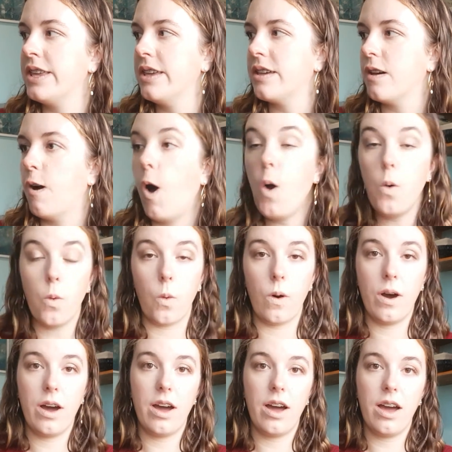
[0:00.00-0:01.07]
Oh!
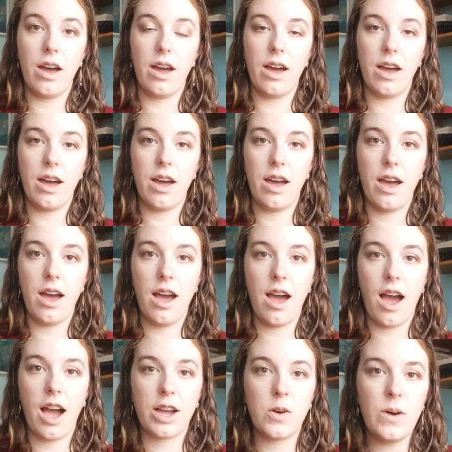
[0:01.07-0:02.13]
A
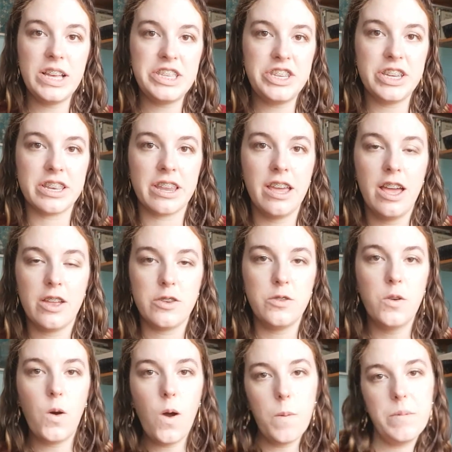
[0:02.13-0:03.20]
question.
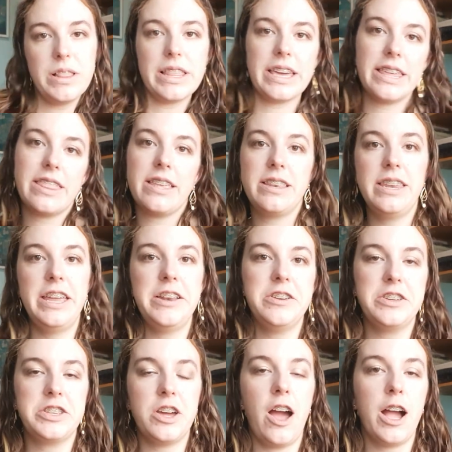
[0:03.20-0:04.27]
Normally, the knitters
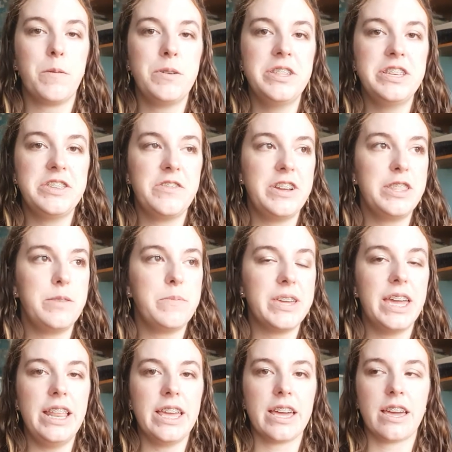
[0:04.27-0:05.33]
talk about this right at the
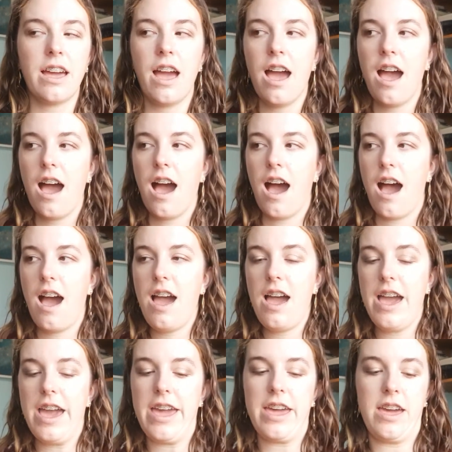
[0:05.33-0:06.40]
beginning.
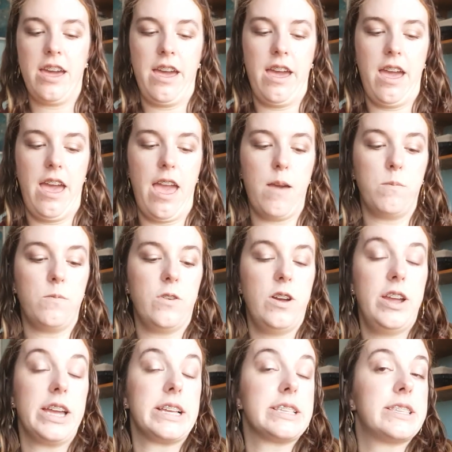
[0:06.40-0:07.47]
I am
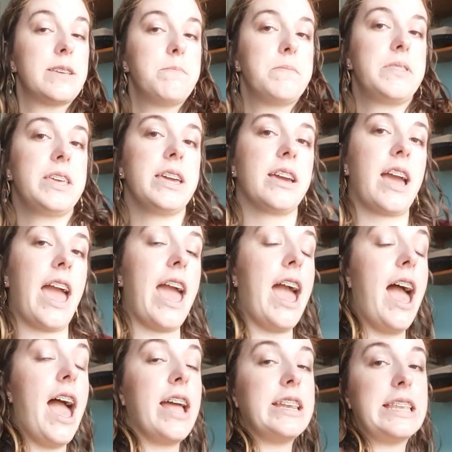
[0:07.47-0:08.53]
wearing something
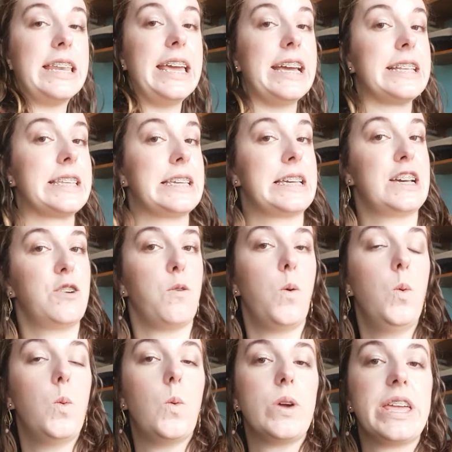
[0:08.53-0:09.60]
hand knit. Oh,
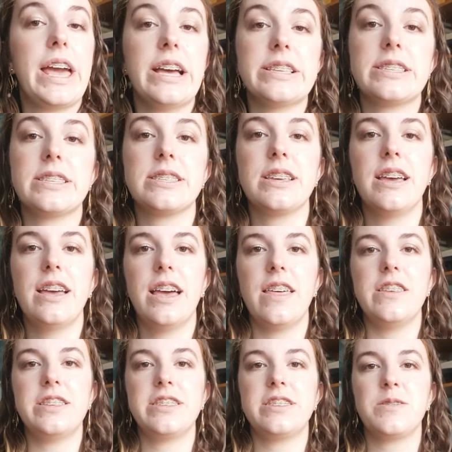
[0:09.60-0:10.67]
yes.
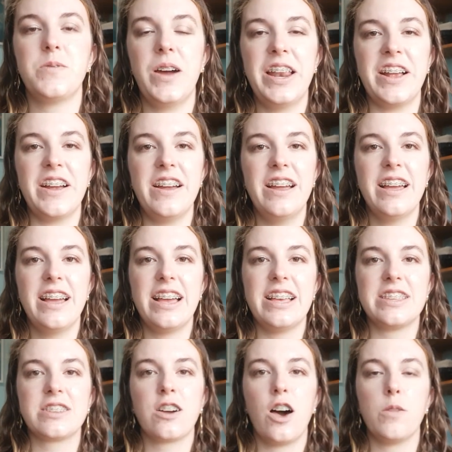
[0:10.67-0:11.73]
This sweater is
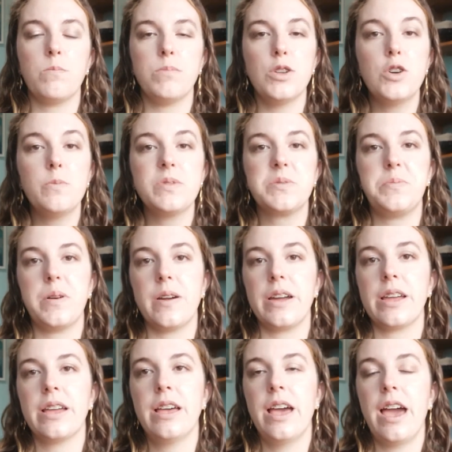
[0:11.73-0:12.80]
called Bloomsbury,
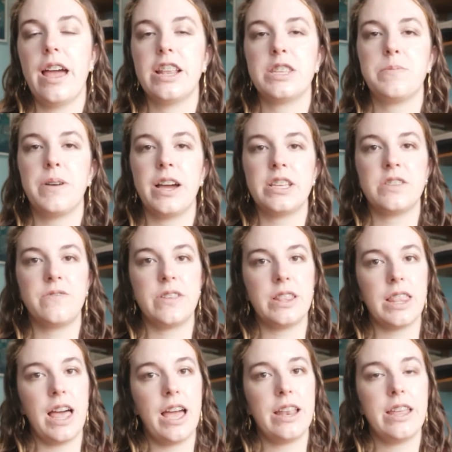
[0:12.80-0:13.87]
and it's by
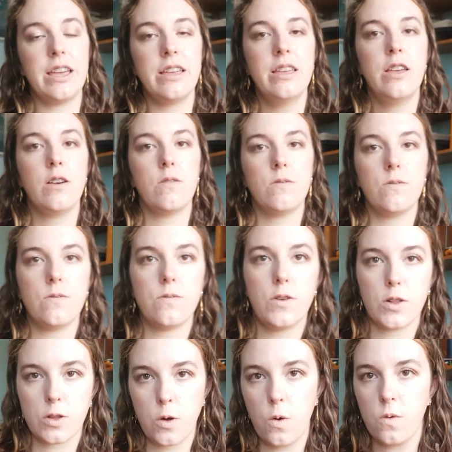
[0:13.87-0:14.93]
Svetlana
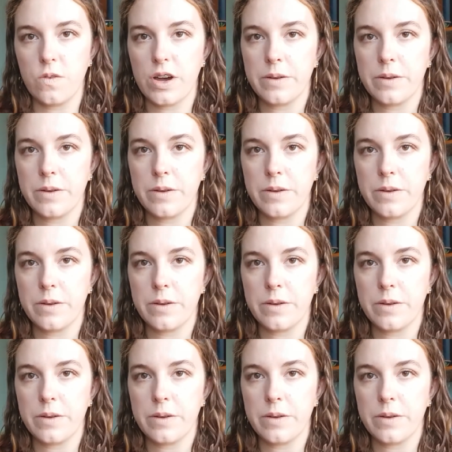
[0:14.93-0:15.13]
Volkova.